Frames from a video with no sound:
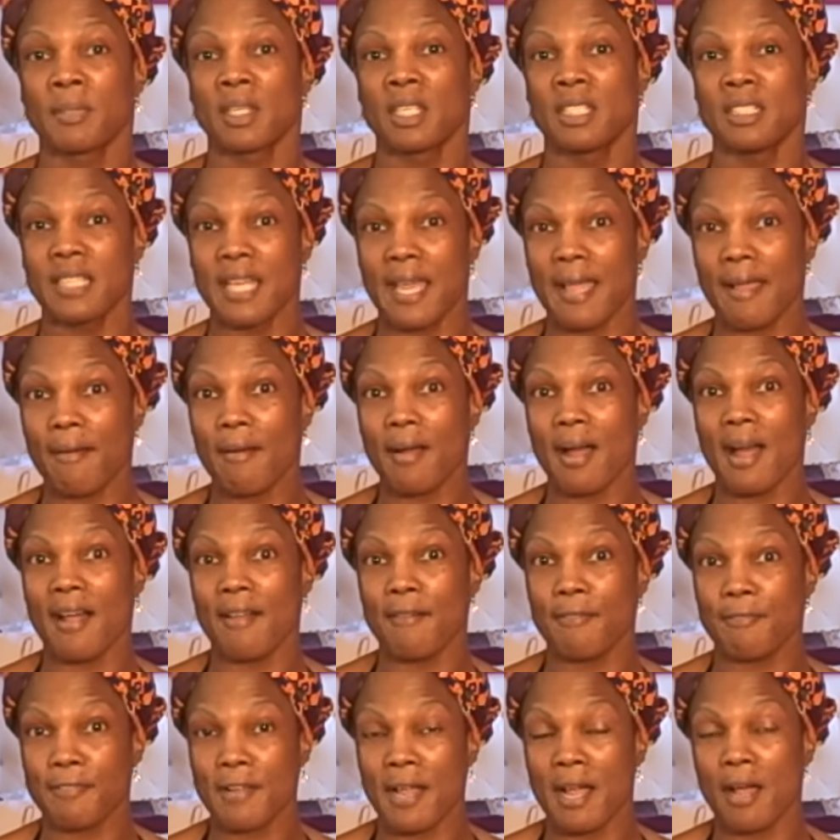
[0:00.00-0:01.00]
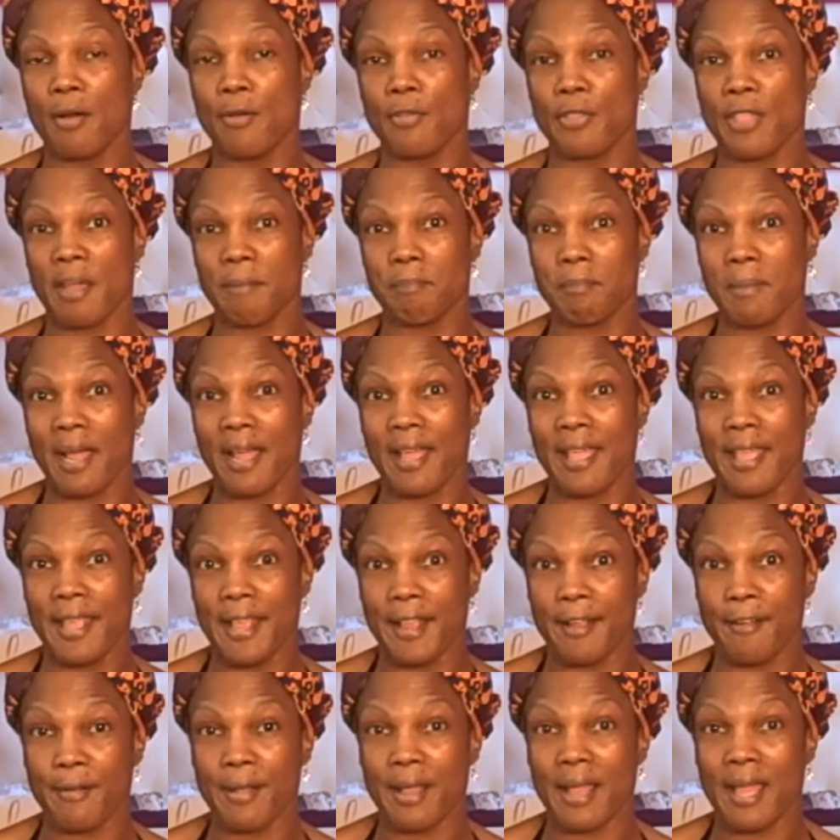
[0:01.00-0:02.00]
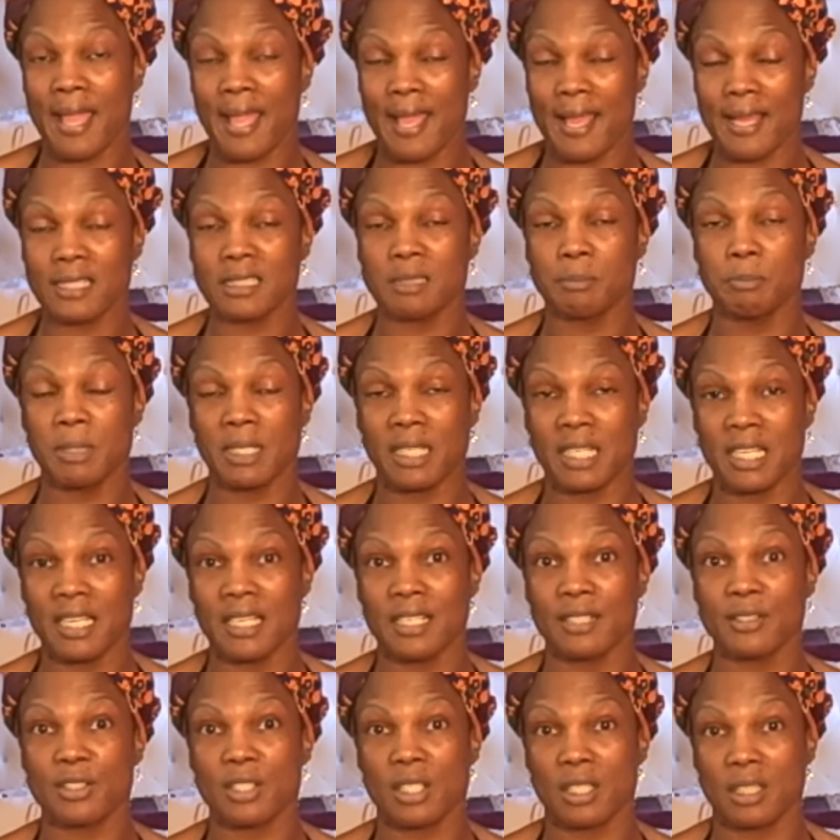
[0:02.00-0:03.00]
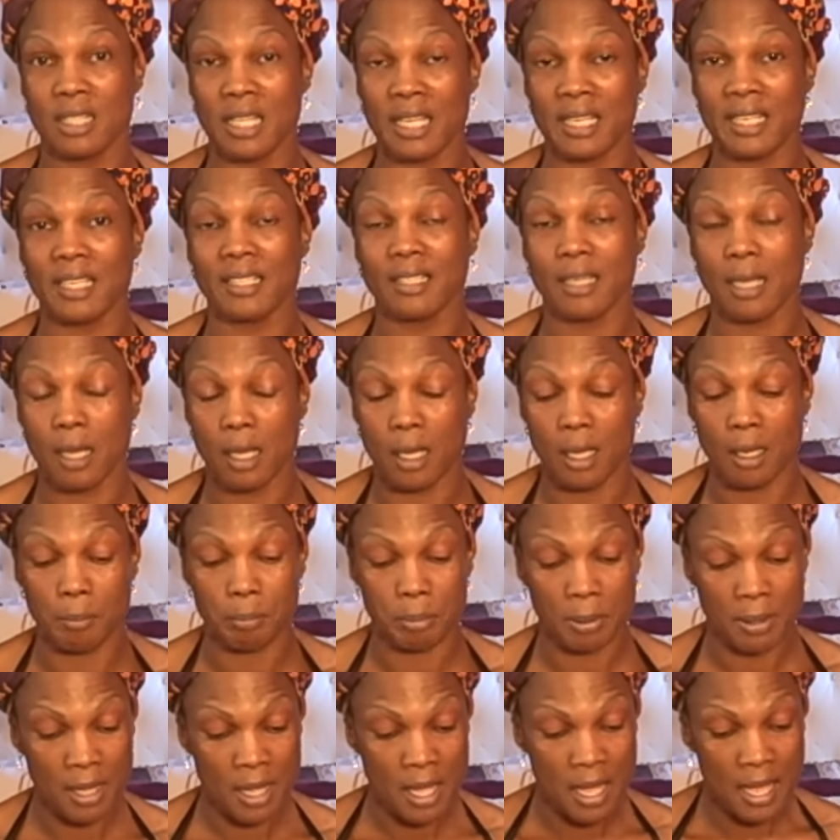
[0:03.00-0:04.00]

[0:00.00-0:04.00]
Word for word: now I found that my hair has begun to thicken up.